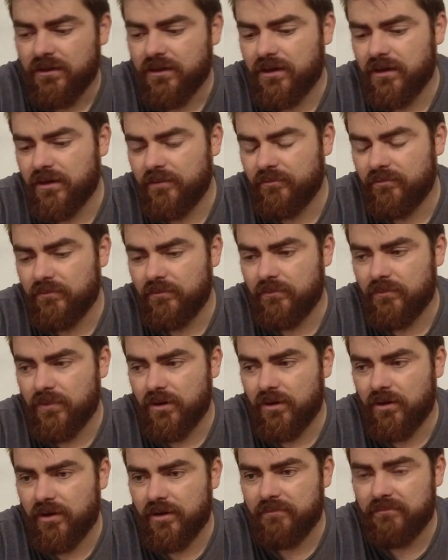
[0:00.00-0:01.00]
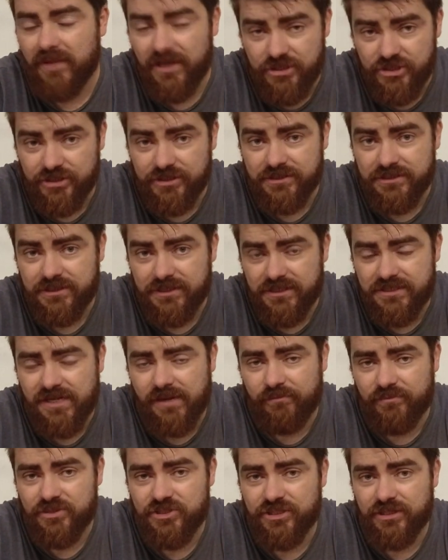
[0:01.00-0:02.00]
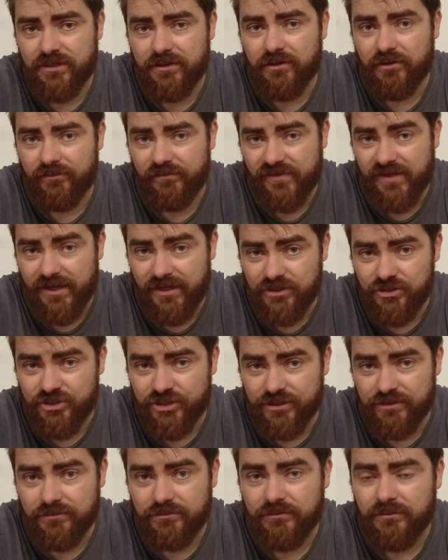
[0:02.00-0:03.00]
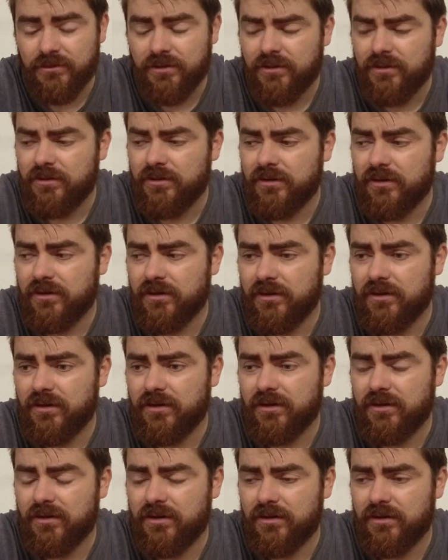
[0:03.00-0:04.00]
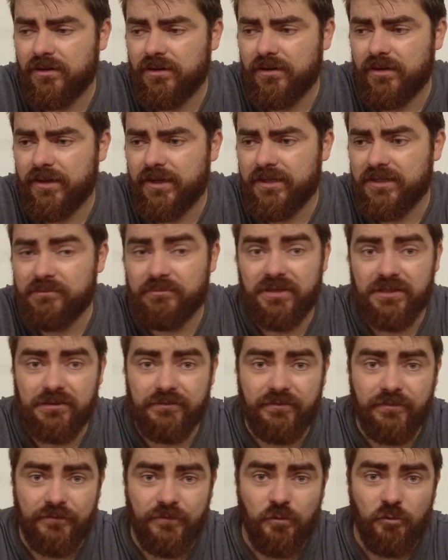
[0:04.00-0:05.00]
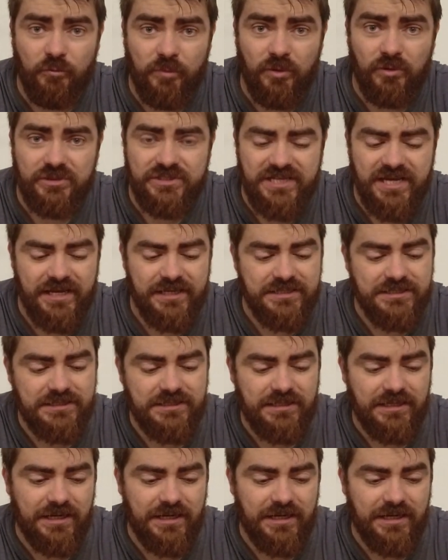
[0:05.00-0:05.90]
I measured the temperature of the engine in the middle of the full bore test,